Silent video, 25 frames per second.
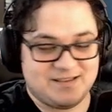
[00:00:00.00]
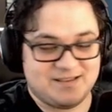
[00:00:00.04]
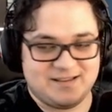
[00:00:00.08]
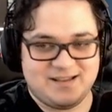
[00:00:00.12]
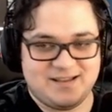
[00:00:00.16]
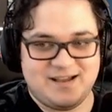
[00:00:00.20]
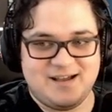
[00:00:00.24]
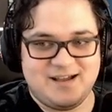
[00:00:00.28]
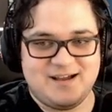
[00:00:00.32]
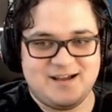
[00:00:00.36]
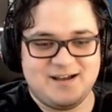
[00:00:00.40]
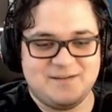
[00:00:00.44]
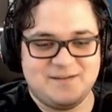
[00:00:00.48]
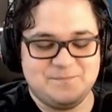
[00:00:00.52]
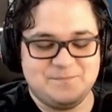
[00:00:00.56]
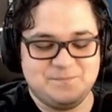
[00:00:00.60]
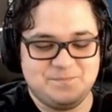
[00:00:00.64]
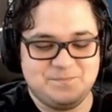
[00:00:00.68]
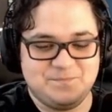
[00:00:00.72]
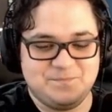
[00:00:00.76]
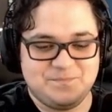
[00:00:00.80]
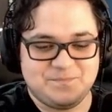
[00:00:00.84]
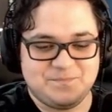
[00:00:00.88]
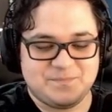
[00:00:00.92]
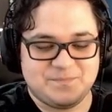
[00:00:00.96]
um
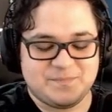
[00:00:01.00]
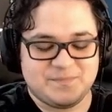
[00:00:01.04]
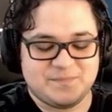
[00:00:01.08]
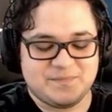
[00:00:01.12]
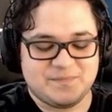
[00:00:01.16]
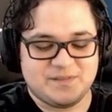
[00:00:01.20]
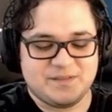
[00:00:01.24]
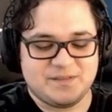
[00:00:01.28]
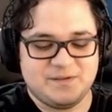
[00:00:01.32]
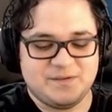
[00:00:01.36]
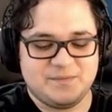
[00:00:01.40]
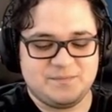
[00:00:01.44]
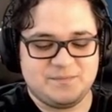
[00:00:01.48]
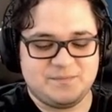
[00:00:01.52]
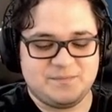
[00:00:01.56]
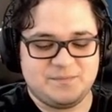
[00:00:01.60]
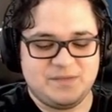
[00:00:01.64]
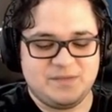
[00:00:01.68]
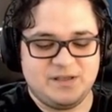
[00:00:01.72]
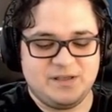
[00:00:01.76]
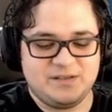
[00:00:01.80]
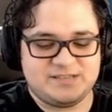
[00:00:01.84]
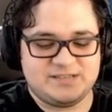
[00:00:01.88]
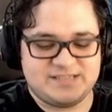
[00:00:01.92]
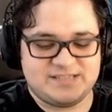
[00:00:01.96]

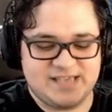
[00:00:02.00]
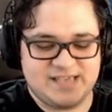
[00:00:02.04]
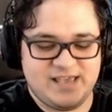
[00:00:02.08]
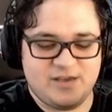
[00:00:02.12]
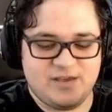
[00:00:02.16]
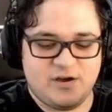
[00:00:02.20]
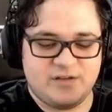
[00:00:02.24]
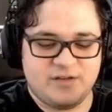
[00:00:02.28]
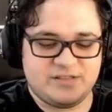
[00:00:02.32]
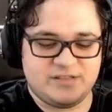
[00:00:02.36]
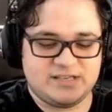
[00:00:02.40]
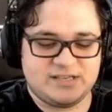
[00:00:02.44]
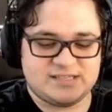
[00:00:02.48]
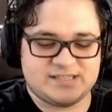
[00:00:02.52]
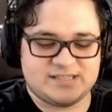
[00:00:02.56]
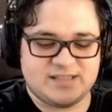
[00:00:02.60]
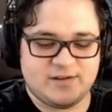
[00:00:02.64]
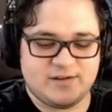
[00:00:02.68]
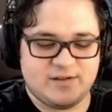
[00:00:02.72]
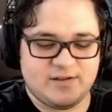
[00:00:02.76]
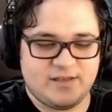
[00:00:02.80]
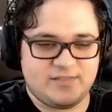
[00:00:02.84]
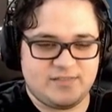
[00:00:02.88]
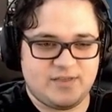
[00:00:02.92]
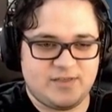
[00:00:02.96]
seeing all this,
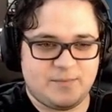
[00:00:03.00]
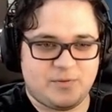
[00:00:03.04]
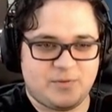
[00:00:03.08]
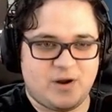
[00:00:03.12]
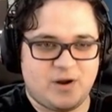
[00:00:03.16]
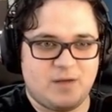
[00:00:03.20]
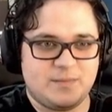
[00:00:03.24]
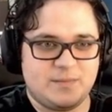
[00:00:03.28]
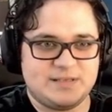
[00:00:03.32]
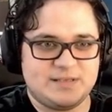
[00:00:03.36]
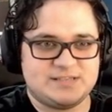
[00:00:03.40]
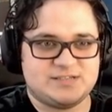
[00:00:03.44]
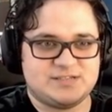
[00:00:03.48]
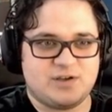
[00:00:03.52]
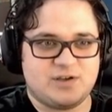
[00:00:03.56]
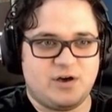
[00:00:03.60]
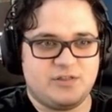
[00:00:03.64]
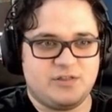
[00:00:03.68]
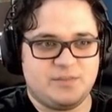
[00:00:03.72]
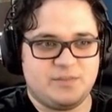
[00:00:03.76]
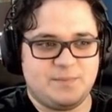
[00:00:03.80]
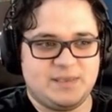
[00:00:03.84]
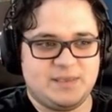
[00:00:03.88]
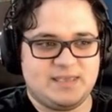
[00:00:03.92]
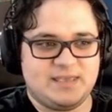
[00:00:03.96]
they they probably saw
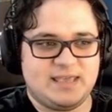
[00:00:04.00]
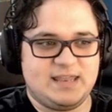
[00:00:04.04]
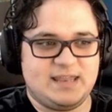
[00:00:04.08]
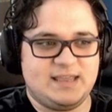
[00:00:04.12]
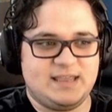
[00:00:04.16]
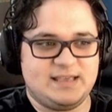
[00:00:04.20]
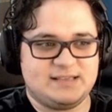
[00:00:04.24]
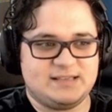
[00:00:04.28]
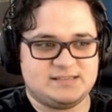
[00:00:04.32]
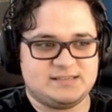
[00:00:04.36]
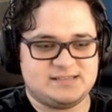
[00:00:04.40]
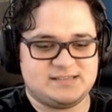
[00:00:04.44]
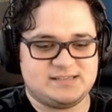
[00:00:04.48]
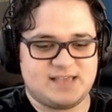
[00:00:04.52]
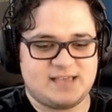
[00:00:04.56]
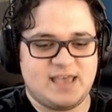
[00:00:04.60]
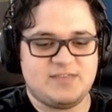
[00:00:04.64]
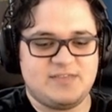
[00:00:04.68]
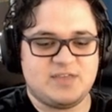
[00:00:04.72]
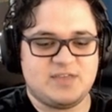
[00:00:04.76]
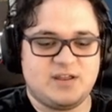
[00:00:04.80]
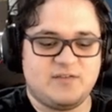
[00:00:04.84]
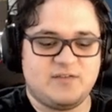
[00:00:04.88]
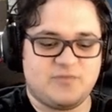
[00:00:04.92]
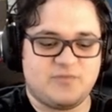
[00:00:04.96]
the beginnings,
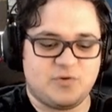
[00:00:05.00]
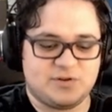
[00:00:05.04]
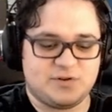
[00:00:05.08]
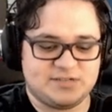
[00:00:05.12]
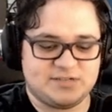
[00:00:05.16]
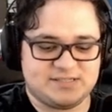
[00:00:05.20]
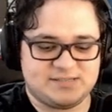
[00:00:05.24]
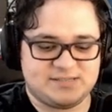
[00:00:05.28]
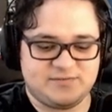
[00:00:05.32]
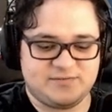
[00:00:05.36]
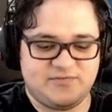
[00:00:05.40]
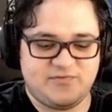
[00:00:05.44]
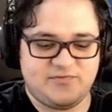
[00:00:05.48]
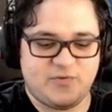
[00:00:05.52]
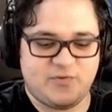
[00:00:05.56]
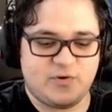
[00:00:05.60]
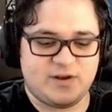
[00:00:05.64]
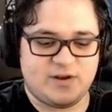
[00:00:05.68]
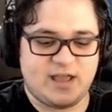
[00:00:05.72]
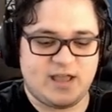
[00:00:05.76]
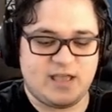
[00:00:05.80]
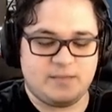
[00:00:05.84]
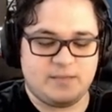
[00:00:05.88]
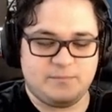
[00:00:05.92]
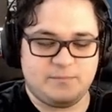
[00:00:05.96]
and then of course
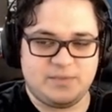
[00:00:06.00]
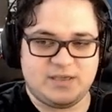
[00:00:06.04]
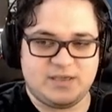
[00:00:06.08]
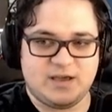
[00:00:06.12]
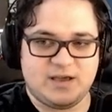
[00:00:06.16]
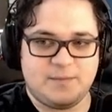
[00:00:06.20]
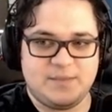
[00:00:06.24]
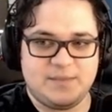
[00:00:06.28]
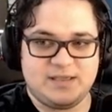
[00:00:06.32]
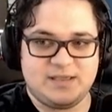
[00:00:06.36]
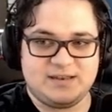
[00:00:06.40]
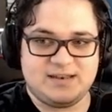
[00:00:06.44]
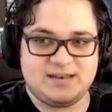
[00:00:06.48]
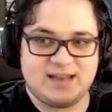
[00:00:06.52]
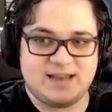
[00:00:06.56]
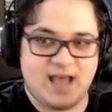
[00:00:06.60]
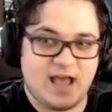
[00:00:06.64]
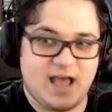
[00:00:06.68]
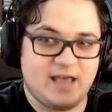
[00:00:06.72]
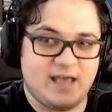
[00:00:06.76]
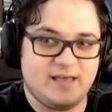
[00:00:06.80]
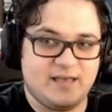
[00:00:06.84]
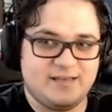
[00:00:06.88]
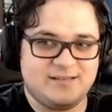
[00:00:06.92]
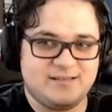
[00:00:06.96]
Fortnite becoming
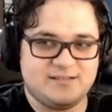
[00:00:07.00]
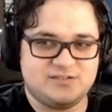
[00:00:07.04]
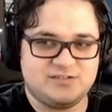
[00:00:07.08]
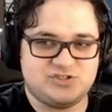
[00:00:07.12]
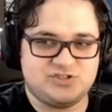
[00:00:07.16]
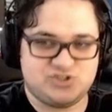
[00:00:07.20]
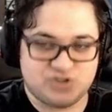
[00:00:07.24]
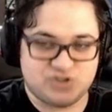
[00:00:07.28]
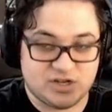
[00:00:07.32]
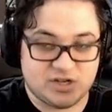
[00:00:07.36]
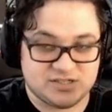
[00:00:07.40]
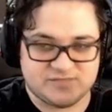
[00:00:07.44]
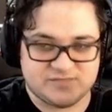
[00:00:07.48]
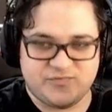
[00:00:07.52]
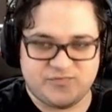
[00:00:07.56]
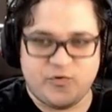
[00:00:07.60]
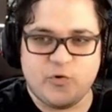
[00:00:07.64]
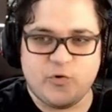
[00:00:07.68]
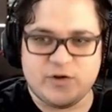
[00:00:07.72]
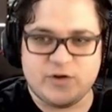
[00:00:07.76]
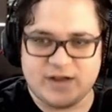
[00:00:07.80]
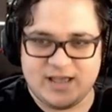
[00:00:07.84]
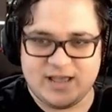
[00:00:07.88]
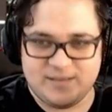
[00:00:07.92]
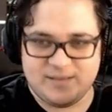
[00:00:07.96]
not just
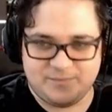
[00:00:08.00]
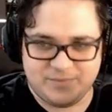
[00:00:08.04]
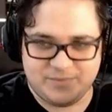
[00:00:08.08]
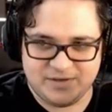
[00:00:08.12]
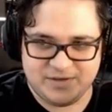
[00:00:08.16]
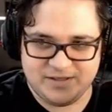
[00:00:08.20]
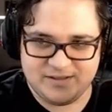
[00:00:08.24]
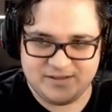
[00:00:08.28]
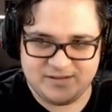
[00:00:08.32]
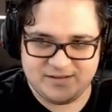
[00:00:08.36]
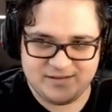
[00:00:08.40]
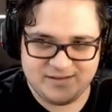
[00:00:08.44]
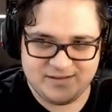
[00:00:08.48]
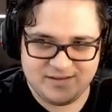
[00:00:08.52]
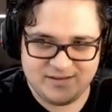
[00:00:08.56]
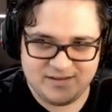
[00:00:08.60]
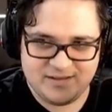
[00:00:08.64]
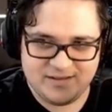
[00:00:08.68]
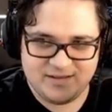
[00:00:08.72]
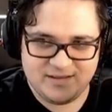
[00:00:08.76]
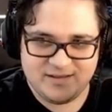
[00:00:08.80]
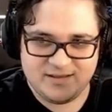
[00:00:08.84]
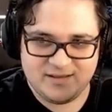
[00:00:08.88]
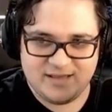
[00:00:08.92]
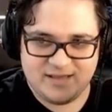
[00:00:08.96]
Fortnite, but
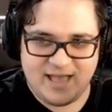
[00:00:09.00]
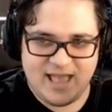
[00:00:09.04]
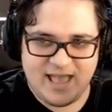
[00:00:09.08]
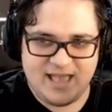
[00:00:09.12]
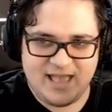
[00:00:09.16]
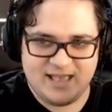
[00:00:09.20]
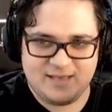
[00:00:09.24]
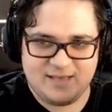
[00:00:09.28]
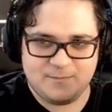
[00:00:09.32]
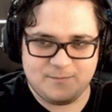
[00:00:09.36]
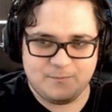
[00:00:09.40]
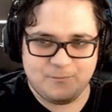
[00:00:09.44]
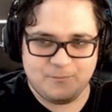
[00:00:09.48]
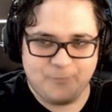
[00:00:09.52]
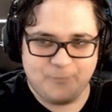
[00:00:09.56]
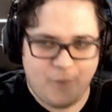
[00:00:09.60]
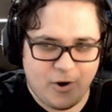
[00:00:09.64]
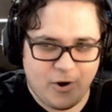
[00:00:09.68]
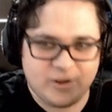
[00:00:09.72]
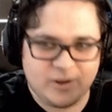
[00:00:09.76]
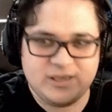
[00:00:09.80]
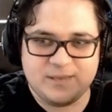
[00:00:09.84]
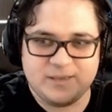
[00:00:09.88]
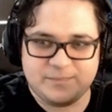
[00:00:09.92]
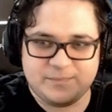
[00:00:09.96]
a
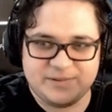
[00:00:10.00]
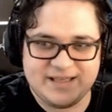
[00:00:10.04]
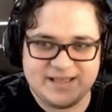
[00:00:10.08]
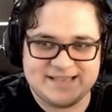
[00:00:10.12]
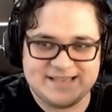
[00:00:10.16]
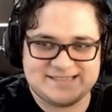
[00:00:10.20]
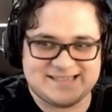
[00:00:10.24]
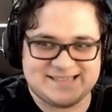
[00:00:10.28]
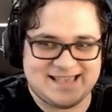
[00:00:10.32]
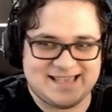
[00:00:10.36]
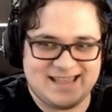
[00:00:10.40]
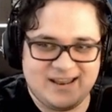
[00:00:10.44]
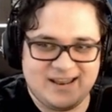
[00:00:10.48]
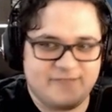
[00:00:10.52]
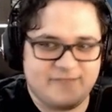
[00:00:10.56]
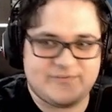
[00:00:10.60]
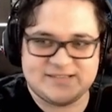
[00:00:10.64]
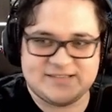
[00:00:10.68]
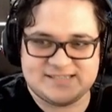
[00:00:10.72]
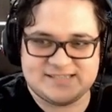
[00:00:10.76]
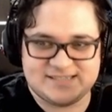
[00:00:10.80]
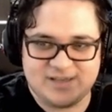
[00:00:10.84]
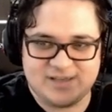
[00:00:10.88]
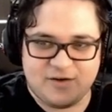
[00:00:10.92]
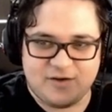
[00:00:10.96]
marketplace in of
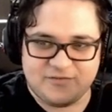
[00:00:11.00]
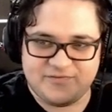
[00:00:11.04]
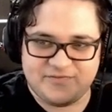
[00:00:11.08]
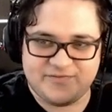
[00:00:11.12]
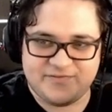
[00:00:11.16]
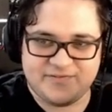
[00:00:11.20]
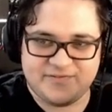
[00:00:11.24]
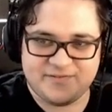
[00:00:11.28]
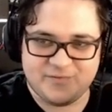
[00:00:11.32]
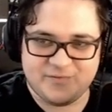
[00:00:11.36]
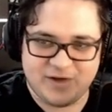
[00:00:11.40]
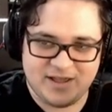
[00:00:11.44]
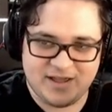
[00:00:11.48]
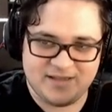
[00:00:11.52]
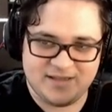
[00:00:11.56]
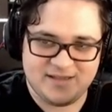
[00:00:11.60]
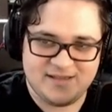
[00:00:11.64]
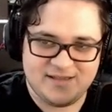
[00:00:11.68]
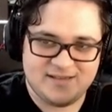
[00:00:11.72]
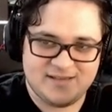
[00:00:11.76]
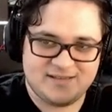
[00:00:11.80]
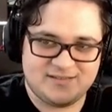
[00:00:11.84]
itself, right?